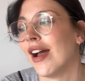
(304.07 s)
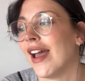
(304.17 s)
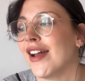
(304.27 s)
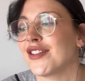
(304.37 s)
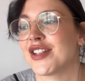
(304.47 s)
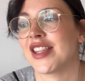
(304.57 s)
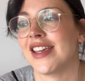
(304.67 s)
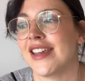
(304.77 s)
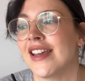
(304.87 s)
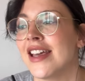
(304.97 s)
I
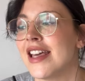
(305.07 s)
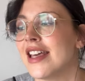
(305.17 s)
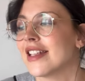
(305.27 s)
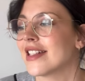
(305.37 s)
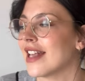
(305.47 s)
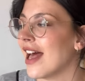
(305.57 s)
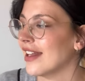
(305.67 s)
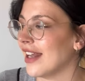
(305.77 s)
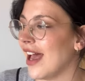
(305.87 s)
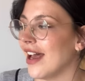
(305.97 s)
actually sat and
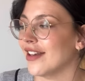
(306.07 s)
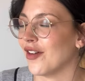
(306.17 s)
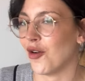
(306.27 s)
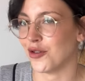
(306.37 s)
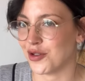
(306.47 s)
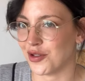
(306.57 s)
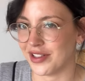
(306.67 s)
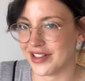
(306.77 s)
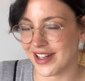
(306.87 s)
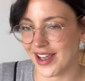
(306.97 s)
had hot
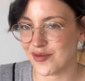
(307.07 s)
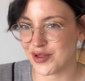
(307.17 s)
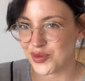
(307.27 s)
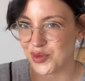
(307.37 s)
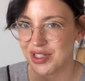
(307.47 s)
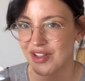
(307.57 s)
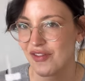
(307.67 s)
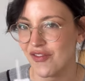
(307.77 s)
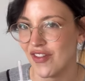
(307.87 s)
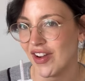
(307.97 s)
chocolate today, which was
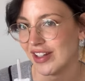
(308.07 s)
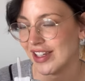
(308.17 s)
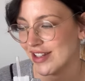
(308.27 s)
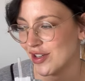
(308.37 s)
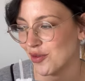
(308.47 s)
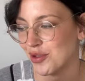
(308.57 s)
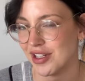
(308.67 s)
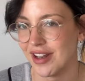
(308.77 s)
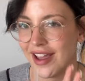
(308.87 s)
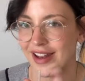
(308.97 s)
very
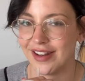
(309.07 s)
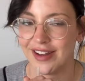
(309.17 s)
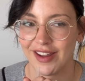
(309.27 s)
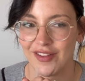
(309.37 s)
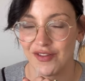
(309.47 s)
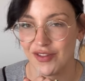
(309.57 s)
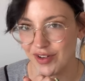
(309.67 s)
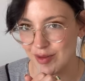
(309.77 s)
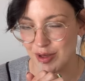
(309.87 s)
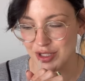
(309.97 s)
indulgent and very
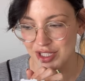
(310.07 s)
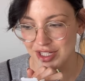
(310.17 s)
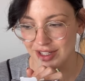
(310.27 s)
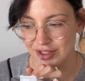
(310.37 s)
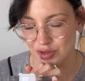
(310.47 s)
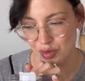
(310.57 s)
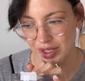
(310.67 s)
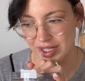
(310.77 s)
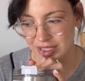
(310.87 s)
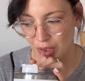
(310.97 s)
much
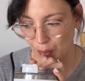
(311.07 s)
enjoyed.